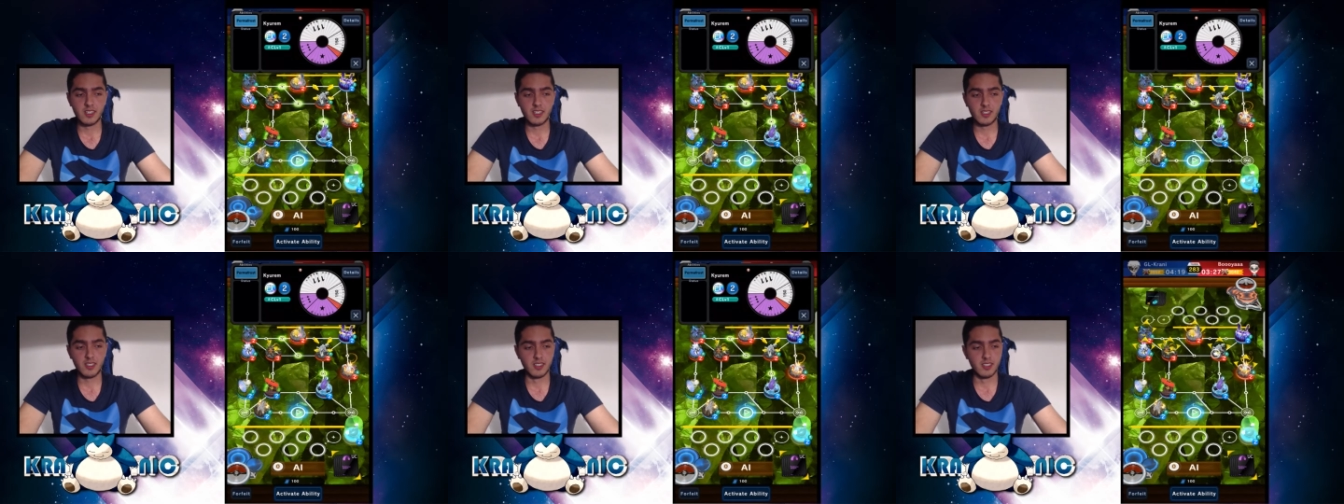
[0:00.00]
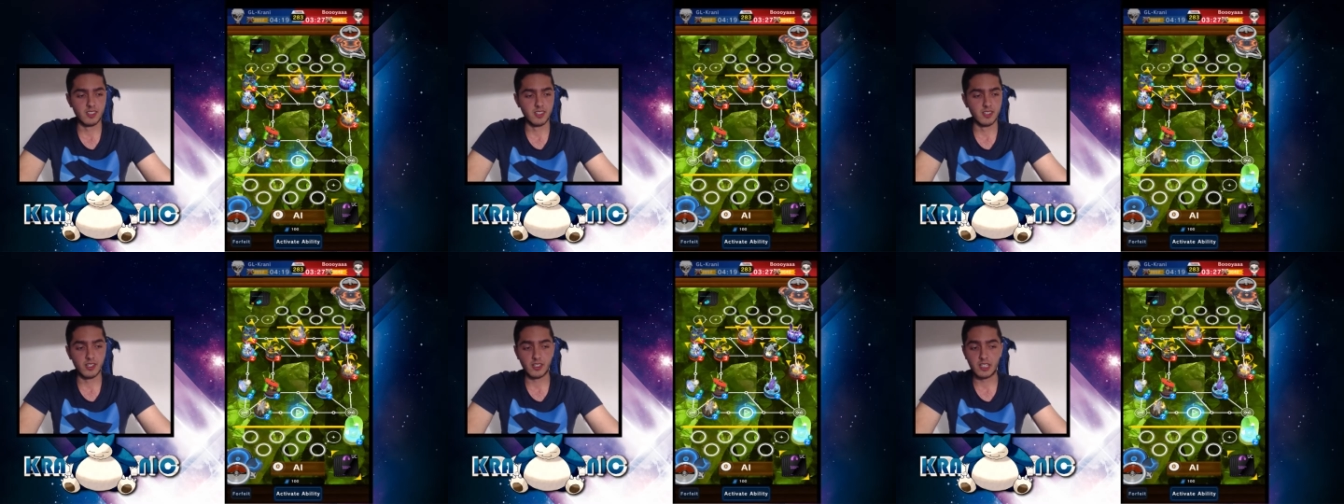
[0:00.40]
Uh,
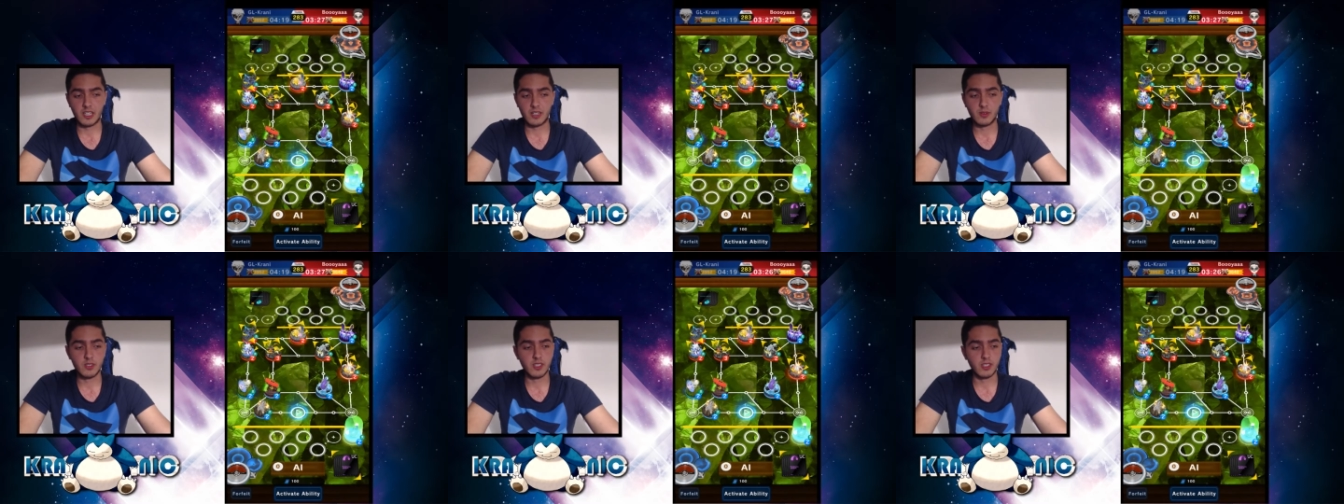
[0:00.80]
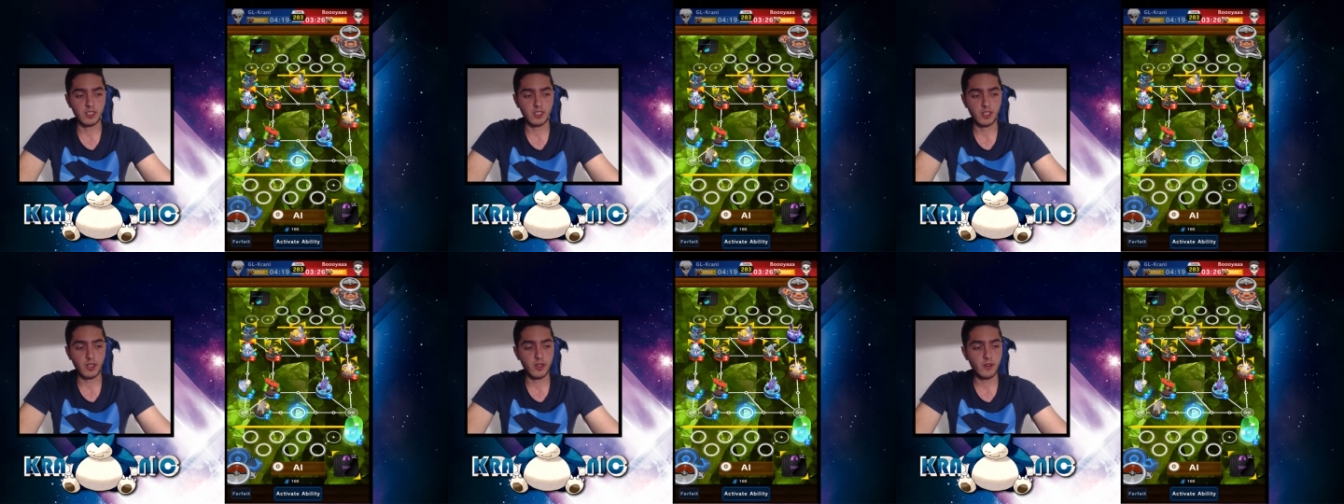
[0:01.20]
knock out the
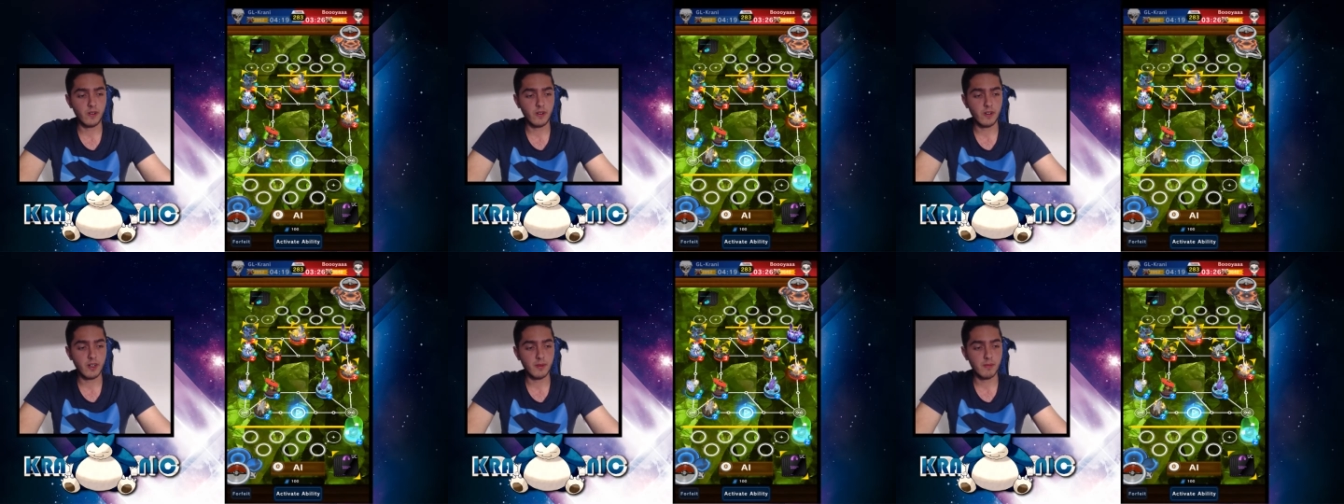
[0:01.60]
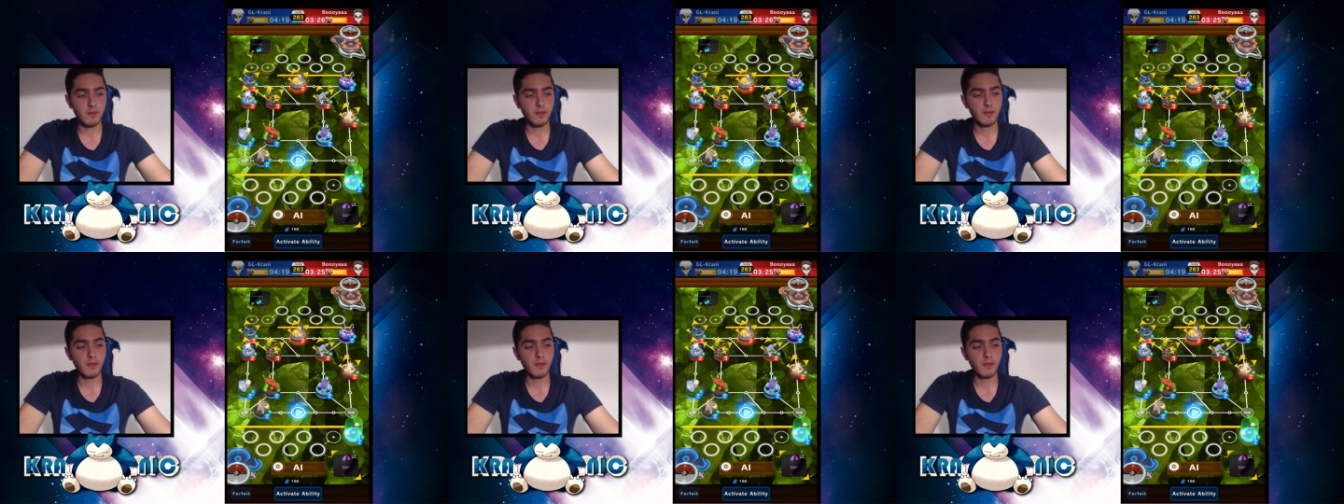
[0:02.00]
Kyurem,